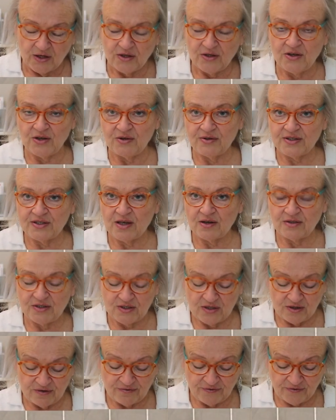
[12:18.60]
used those
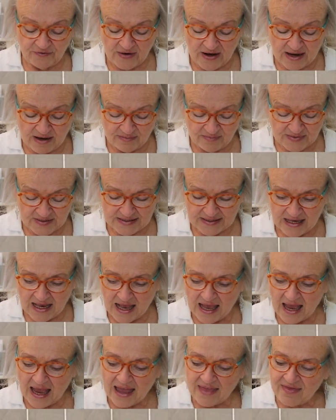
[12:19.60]
two frames,
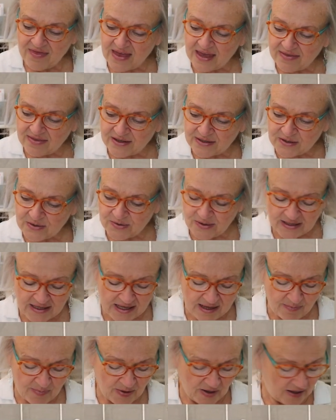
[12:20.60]
and then the
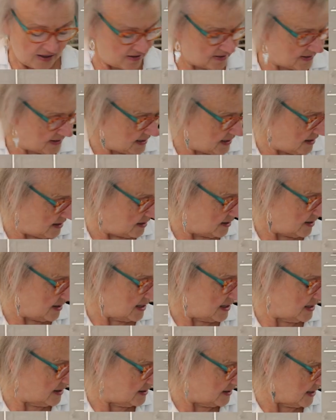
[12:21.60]
tricky part here
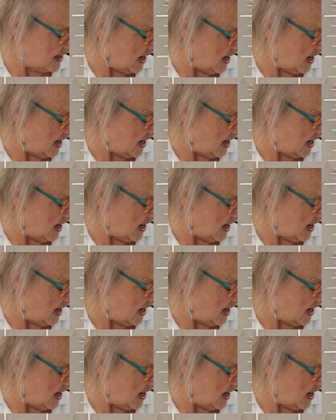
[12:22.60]
is